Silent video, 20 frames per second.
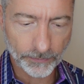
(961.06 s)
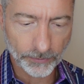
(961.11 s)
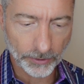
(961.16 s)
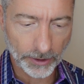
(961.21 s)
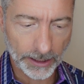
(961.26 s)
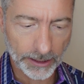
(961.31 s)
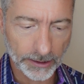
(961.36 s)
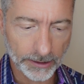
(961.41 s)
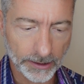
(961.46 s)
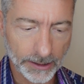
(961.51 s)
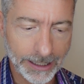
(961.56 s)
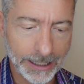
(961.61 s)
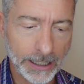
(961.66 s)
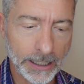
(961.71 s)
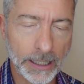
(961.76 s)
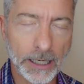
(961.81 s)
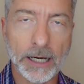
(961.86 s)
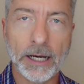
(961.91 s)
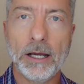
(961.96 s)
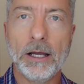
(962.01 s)
creditor.
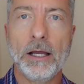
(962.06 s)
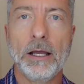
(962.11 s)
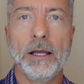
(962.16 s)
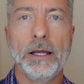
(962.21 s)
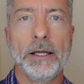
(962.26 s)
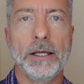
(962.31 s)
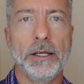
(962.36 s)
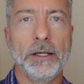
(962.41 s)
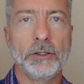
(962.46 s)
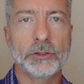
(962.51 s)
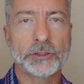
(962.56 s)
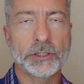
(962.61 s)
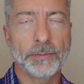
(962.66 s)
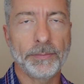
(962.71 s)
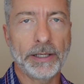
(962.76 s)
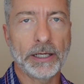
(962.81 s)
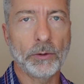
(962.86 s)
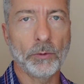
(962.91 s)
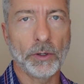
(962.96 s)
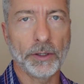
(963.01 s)
Here's the
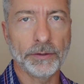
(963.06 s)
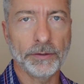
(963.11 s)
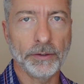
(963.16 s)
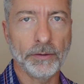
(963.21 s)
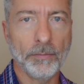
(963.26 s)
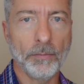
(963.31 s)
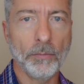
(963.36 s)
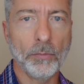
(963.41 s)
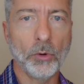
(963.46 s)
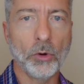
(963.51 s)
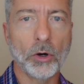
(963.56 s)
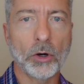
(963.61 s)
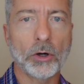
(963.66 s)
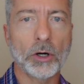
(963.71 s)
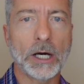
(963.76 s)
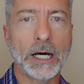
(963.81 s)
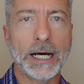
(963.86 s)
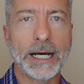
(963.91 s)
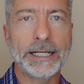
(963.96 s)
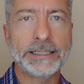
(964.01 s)
big one:
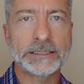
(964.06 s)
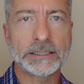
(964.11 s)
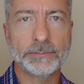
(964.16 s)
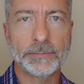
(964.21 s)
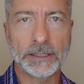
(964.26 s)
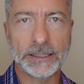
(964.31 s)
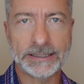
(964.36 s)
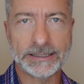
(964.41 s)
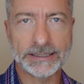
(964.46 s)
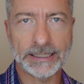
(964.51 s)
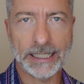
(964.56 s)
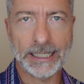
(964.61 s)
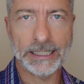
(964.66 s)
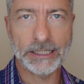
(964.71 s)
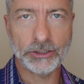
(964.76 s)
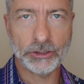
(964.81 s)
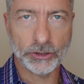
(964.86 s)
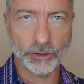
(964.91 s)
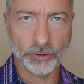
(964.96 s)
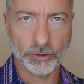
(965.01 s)
more
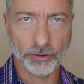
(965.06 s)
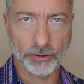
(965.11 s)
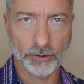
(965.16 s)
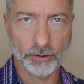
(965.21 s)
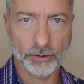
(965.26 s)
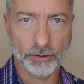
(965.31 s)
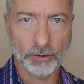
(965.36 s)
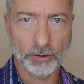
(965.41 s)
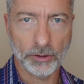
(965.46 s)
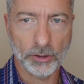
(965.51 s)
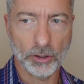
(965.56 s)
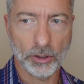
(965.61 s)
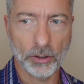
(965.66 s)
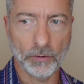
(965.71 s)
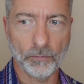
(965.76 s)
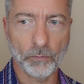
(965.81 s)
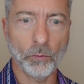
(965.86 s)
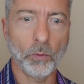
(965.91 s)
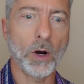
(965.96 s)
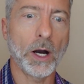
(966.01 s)
itemization
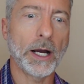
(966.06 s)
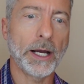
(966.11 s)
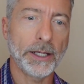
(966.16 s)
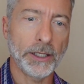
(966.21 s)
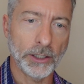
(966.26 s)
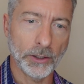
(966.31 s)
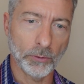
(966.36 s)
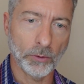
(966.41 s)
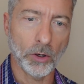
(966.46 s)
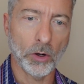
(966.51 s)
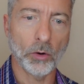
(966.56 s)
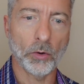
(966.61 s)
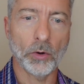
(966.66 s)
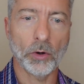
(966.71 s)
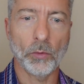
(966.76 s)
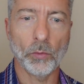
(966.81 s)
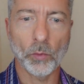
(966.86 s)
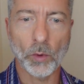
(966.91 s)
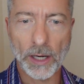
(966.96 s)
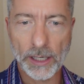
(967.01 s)
of why you owe
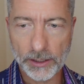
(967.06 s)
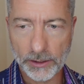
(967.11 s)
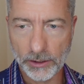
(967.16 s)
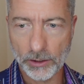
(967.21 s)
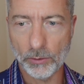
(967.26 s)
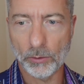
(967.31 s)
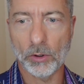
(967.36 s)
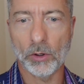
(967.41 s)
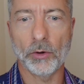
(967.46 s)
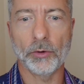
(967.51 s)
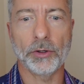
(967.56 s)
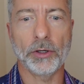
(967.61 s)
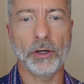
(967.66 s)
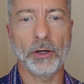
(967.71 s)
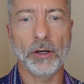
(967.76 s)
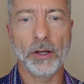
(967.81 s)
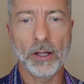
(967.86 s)
and when you owe it